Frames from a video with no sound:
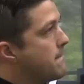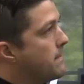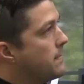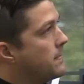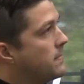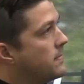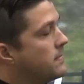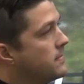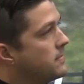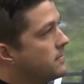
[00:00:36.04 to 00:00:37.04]

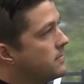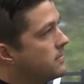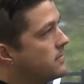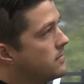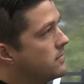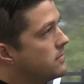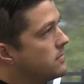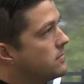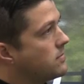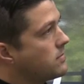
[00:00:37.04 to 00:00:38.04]

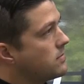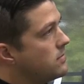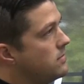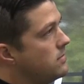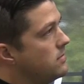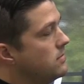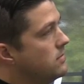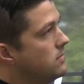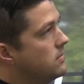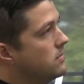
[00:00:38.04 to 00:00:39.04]

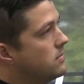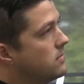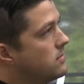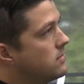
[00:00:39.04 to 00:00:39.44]
(silent)